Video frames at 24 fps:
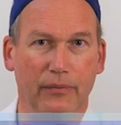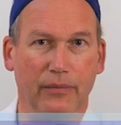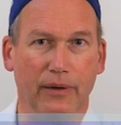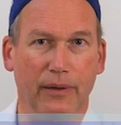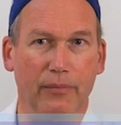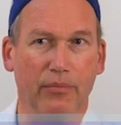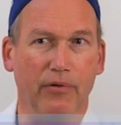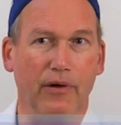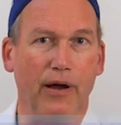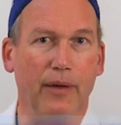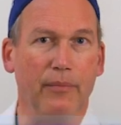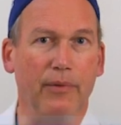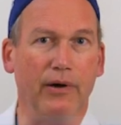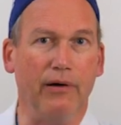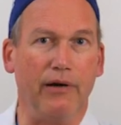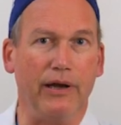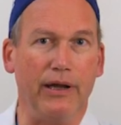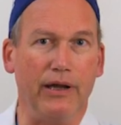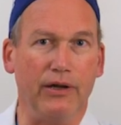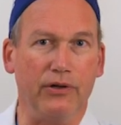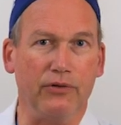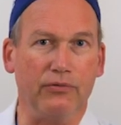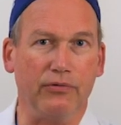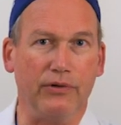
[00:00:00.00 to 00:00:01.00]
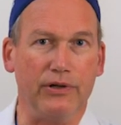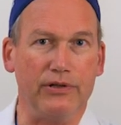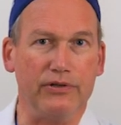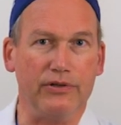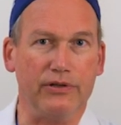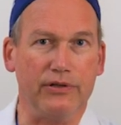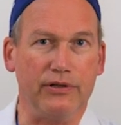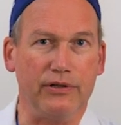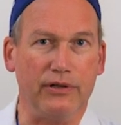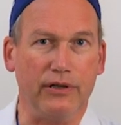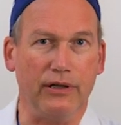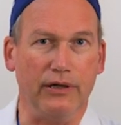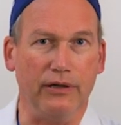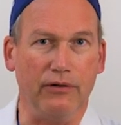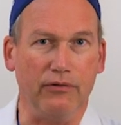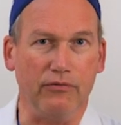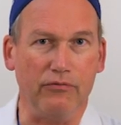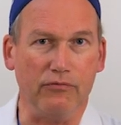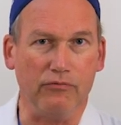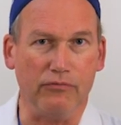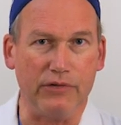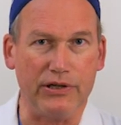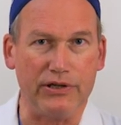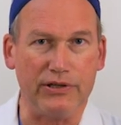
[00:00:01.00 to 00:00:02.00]
My primary interests
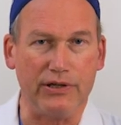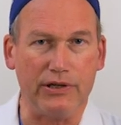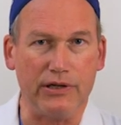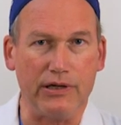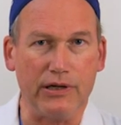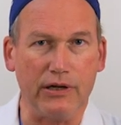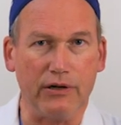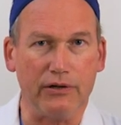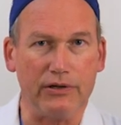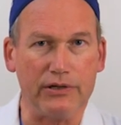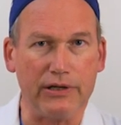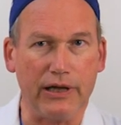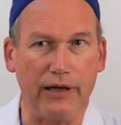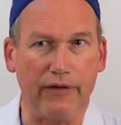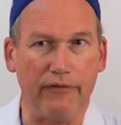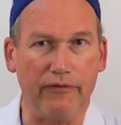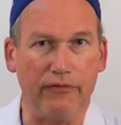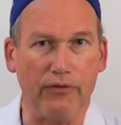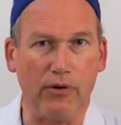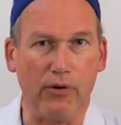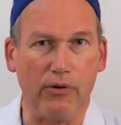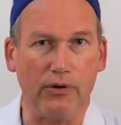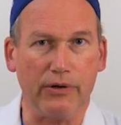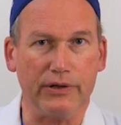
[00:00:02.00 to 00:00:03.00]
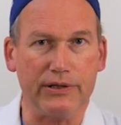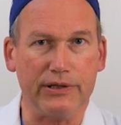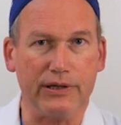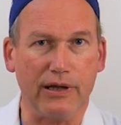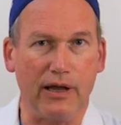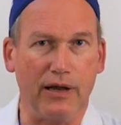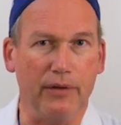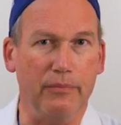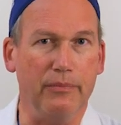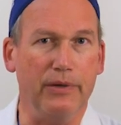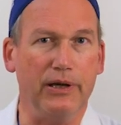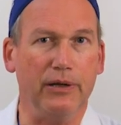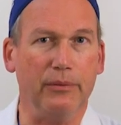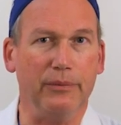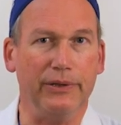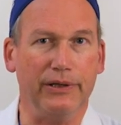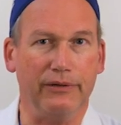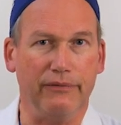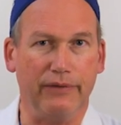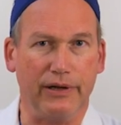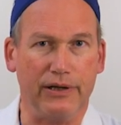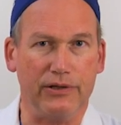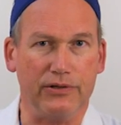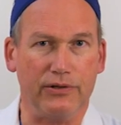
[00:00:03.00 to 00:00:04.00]
in recent years have focused on
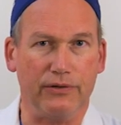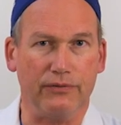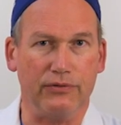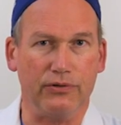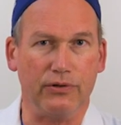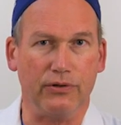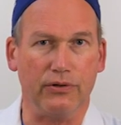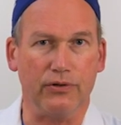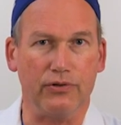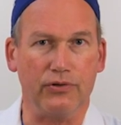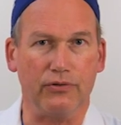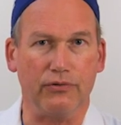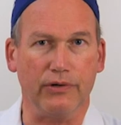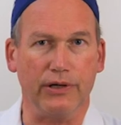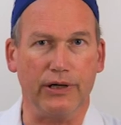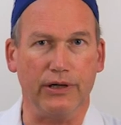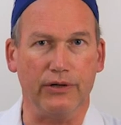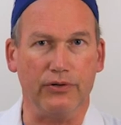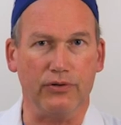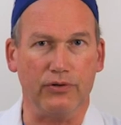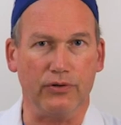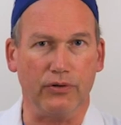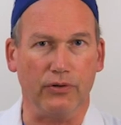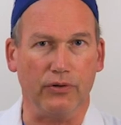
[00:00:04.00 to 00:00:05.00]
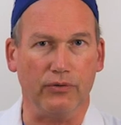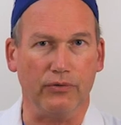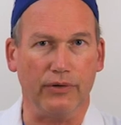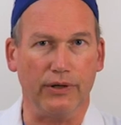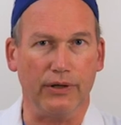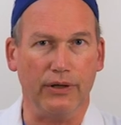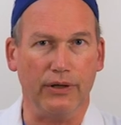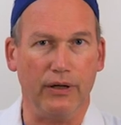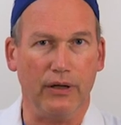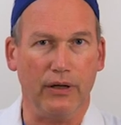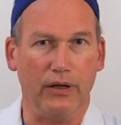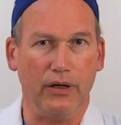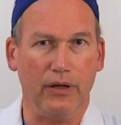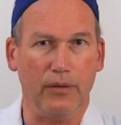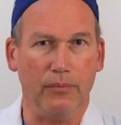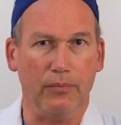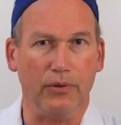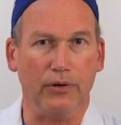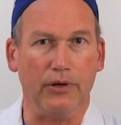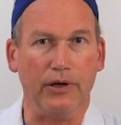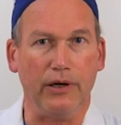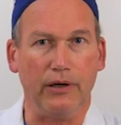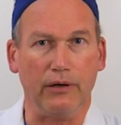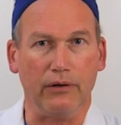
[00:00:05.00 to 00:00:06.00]
minimally invasive surgery in children,
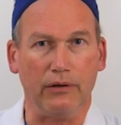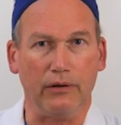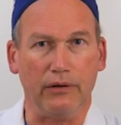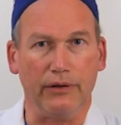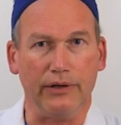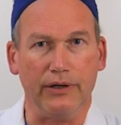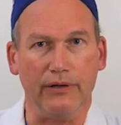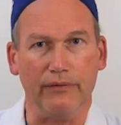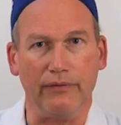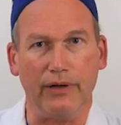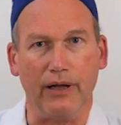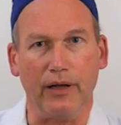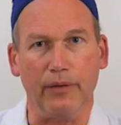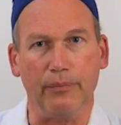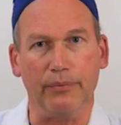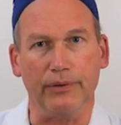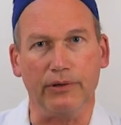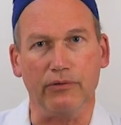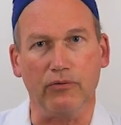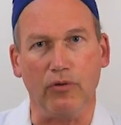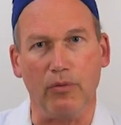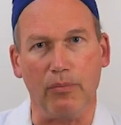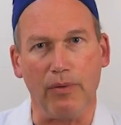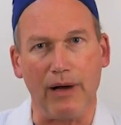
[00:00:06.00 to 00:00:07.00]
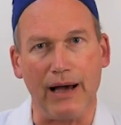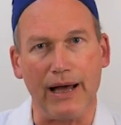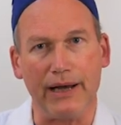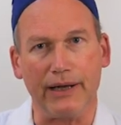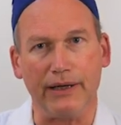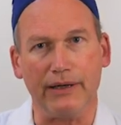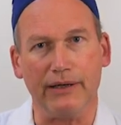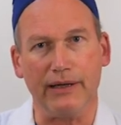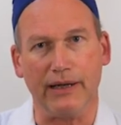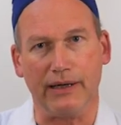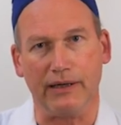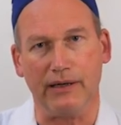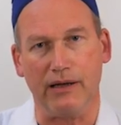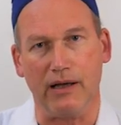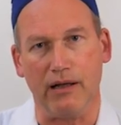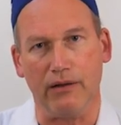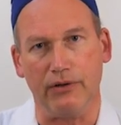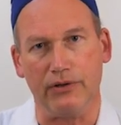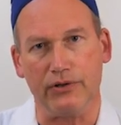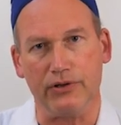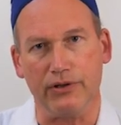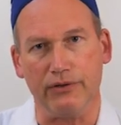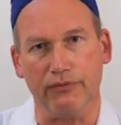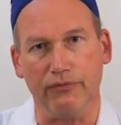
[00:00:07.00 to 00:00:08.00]
particularly developing robotic
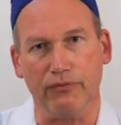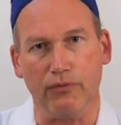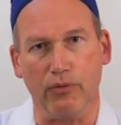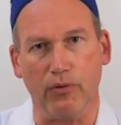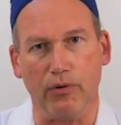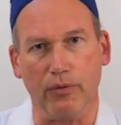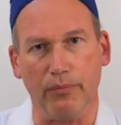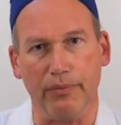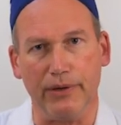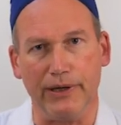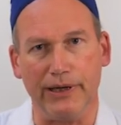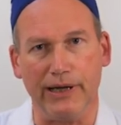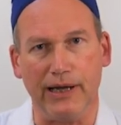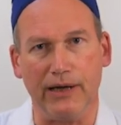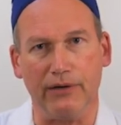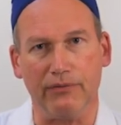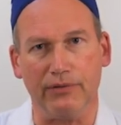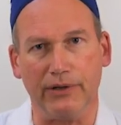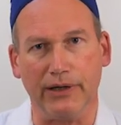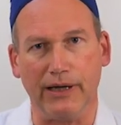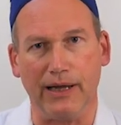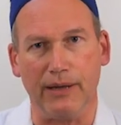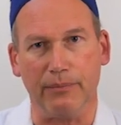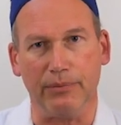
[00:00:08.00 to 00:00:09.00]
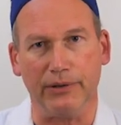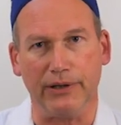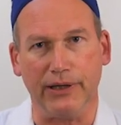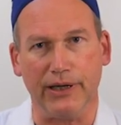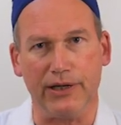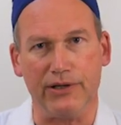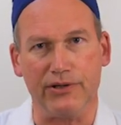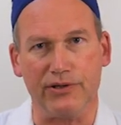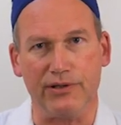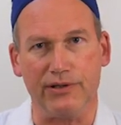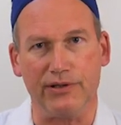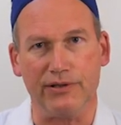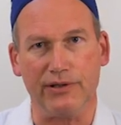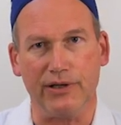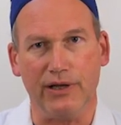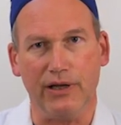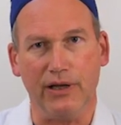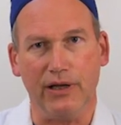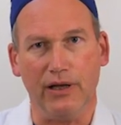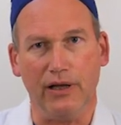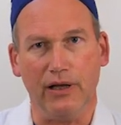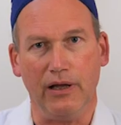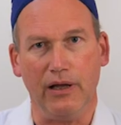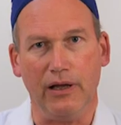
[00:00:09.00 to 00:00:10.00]
technology for pediatric applications,
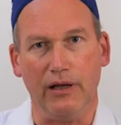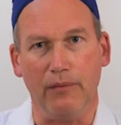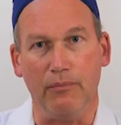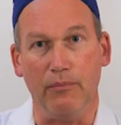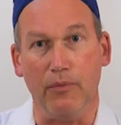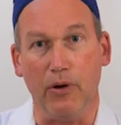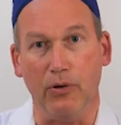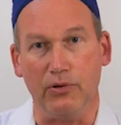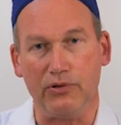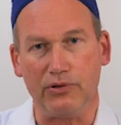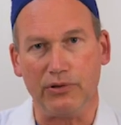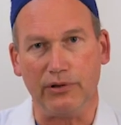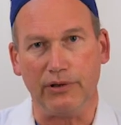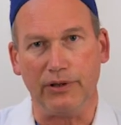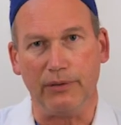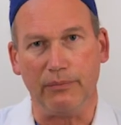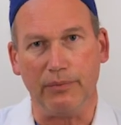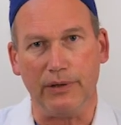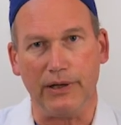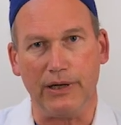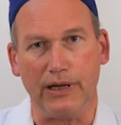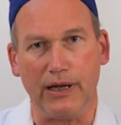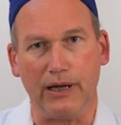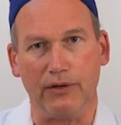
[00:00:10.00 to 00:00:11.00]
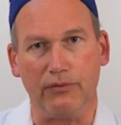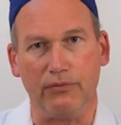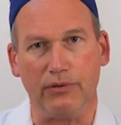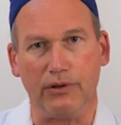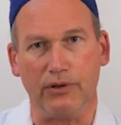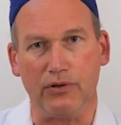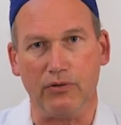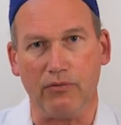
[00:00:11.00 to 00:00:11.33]
mostly in pediatric